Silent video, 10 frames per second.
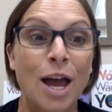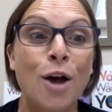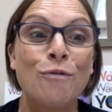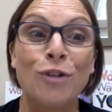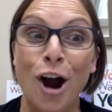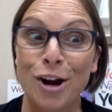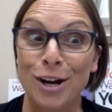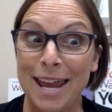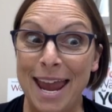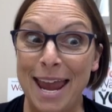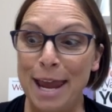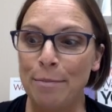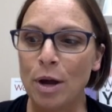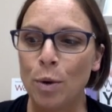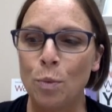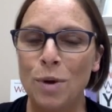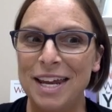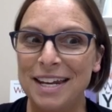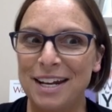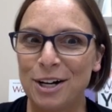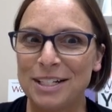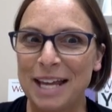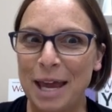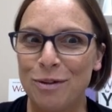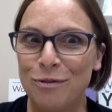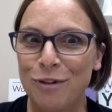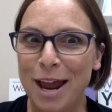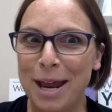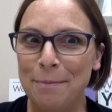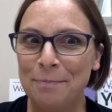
For our game, we need our 10 frame